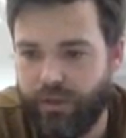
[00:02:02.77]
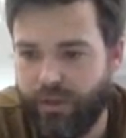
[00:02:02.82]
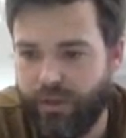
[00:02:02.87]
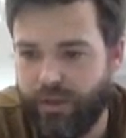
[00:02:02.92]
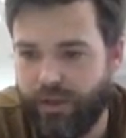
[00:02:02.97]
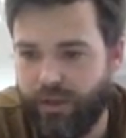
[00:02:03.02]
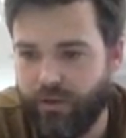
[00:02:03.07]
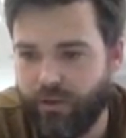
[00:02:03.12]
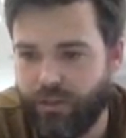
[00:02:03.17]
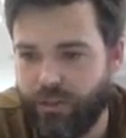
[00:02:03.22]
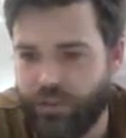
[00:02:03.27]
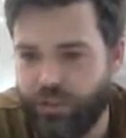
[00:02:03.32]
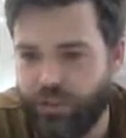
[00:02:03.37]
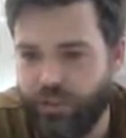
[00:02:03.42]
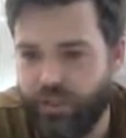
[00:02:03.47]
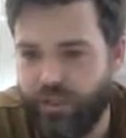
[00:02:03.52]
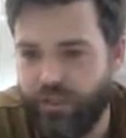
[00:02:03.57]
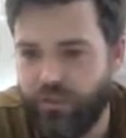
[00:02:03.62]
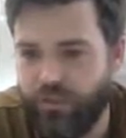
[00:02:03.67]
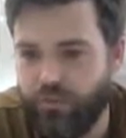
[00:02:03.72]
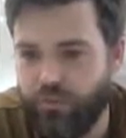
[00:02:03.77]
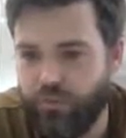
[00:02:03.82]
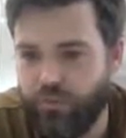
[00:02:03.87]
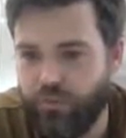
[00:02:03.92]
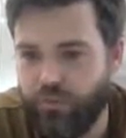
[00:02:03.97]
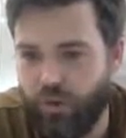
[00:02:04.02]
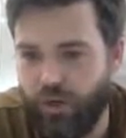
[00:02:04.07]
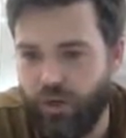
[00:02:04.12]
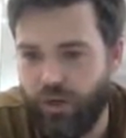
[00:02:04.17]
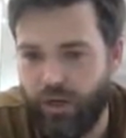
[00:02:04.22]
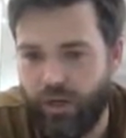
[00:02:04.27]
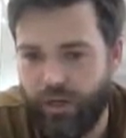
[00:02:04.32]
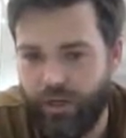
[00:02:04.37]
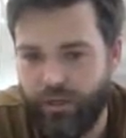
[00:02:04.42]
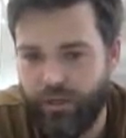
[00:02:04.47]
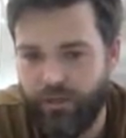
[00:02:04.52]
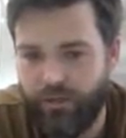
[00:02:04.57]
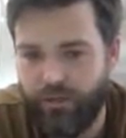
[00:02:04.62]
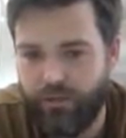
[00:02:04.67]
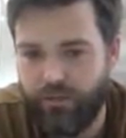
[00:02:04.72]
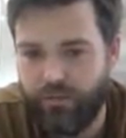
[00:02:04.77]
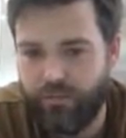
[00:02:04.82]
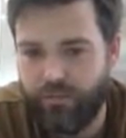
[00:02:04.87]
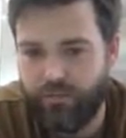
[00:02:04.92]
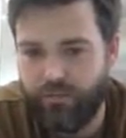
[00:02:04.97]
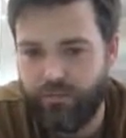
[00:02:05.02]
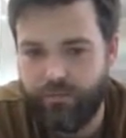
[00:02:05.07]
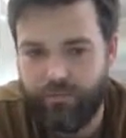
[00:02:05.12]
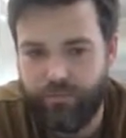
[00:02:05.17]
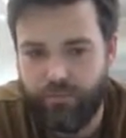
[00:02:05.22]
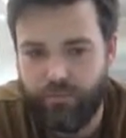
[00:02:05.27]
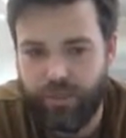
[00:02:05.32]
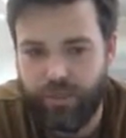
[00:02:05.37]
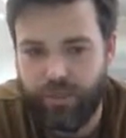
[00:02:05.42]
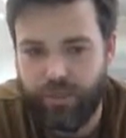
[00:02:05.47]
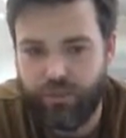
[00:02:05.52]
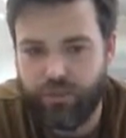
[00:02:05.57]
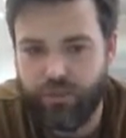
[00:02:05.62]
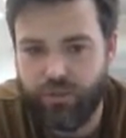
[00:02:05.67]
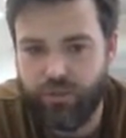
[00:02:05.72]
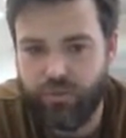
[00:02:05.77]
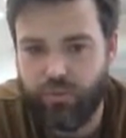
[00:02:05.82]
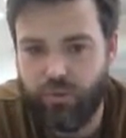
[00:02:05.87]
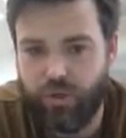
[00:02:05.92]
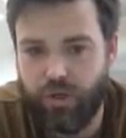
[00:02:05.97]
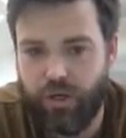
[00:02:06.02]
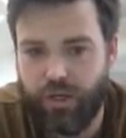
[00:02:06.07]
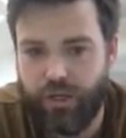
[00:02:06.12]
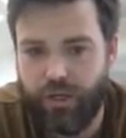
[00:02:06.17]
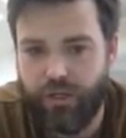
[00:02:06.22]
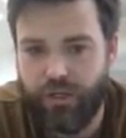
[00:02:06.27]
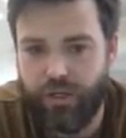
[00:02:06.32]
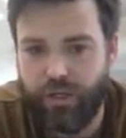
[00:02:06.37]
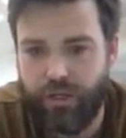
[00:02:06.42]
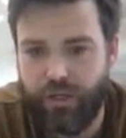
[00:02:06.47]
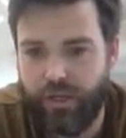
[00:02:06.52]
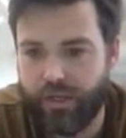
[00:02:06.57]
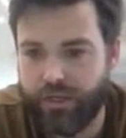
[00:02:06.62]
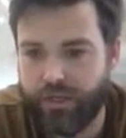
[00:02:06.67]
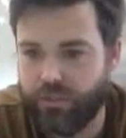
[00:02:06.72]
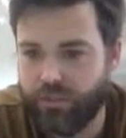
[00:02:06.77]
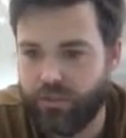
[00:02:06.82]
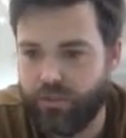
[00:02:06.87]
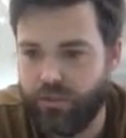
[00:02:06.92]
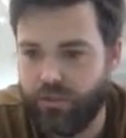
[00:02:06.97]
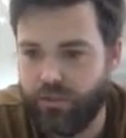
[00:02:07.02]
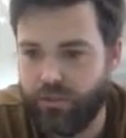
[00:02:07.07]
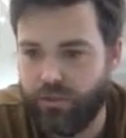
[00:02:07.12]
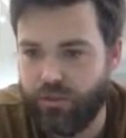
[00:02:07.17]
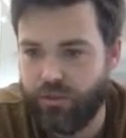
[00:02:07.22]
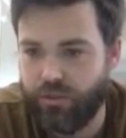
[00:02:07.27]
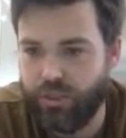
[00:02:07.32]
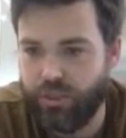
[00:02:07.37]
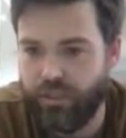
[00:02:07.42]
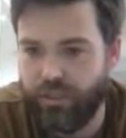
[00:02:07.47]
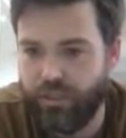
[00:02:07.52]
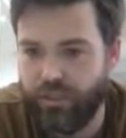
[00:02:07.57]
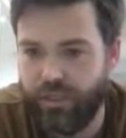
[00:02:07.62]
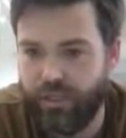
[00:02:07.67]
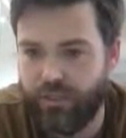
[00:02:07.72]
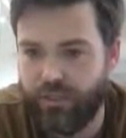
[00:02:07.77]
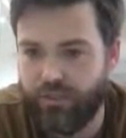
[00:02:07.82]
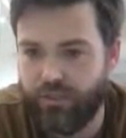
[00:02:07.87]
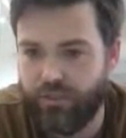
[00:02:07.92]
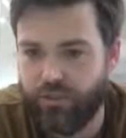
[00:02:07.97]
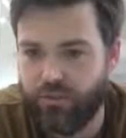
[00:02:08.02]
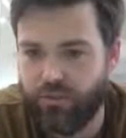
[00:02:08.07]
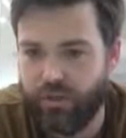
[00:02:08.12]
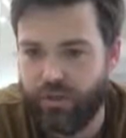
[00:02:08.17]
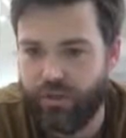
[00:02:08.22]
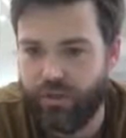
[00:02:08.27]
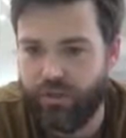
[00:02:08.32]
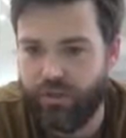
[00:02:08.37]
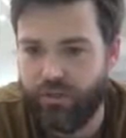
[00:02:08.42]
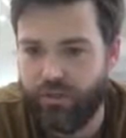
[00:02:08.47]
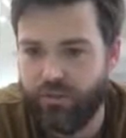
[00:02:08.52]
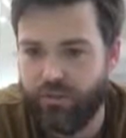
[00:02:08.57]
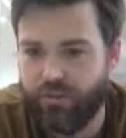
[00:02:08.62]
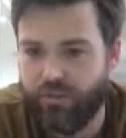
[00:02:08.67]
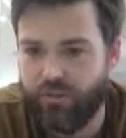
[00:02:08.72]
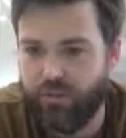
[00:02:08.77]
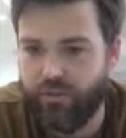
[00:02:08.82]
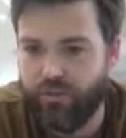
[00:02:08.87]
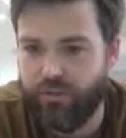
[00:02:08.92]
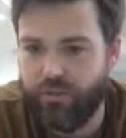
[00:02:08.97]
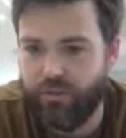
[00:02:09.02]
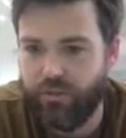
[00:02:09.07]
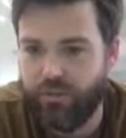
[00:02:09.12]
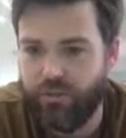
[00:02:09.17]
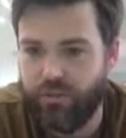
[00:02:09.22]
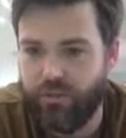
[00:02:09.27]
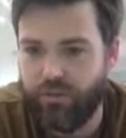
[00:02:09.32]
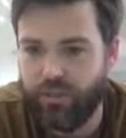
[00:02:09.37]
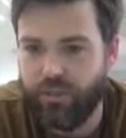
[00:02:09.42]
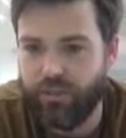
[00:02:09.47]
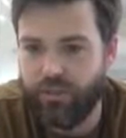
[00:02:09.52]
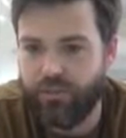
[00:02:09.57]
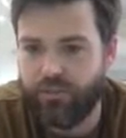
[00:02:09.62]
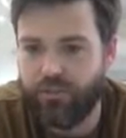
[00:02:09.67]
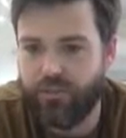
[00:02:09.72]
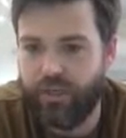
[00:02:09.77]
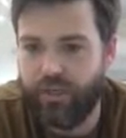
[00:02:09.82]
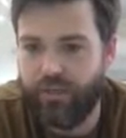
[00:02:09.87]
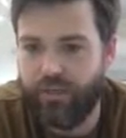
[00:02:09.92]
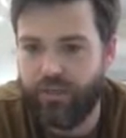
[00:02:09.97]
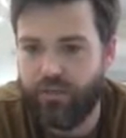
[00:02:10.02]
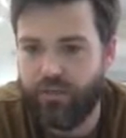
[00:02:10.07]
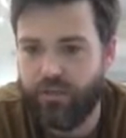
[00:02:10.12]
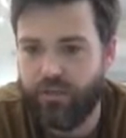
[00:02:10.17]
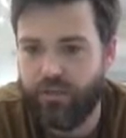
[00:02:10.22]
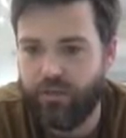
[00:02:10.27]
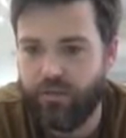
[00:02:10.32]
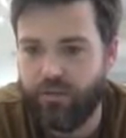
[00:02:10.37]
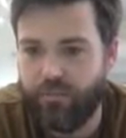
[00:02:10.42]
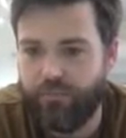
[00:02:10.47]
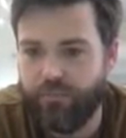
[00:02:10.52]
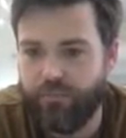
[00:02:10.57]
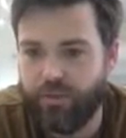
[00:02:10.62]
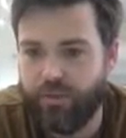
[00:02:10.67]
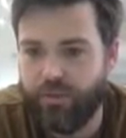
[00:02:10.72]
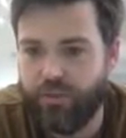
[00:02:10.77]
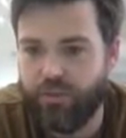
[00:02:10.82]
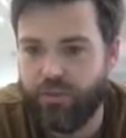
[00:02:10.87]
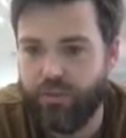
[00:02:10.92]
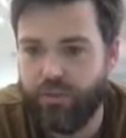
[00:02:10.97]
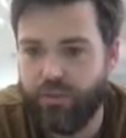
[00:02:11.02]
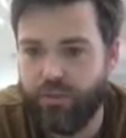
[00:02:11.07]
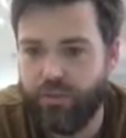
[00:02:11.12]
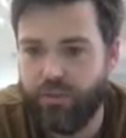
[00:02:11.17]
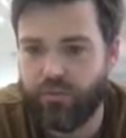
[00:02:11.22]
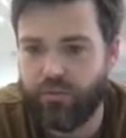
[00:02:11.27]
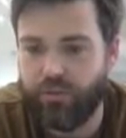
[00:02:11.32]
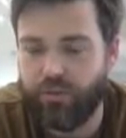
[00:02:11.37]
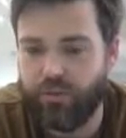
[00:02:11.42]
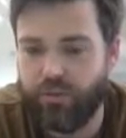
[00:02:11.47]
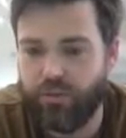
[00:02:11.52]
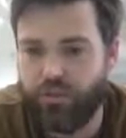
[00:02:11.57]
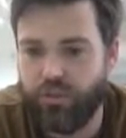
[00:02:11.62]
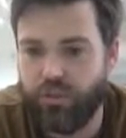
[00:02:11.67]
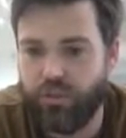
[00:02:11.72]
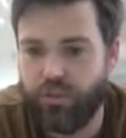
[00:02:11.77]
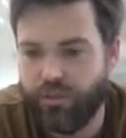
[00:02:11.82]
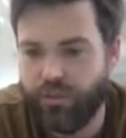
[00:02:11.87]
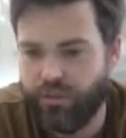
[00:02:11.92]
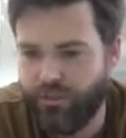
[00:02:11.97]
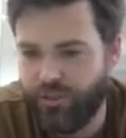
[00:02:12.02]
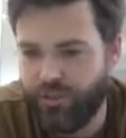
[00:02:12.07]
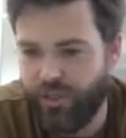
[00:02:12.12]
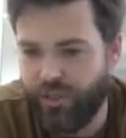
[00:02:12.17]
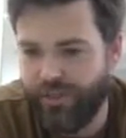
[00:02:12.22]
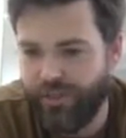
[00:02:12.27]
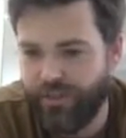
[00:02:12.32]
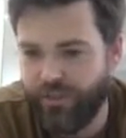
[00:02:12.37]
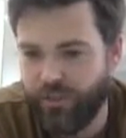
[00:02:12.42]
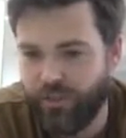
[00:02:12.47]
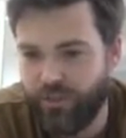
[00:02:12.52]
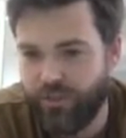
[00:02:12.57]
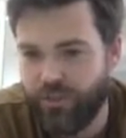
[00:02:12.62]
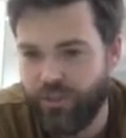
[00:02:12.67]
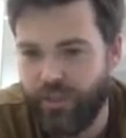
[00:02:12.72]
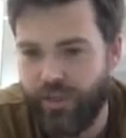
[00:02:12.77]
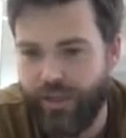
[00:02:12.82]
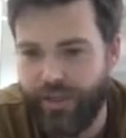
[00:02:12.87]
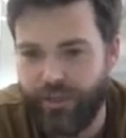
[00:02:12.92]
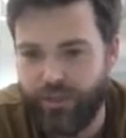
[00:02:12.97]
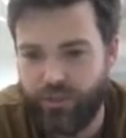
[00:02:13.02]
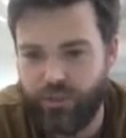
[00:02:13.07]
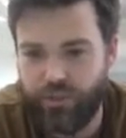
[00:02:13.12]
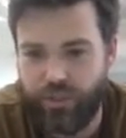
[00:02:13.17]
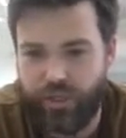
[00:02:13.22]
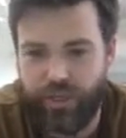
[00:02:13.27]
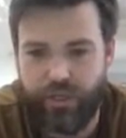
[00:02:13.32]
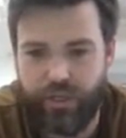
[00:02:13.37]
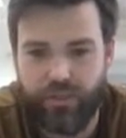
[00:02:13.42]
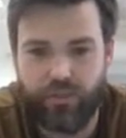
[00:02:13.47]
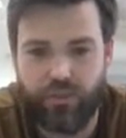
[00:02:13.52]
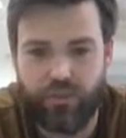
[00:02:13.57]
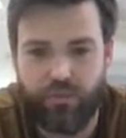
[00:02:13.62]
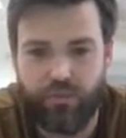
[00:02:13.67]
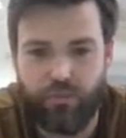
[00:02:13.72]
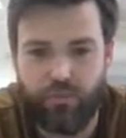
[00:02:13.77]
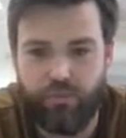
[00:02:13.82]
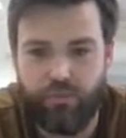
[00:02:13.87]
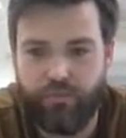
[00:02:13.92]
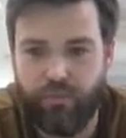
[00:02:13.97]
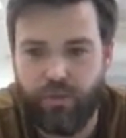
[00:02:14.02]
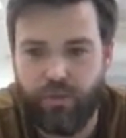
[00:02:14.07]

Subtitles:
get our change Y. Make sure it's Y and not X. Notice change X is right here. Don't get set. It needs to be this one. Change, CH, change.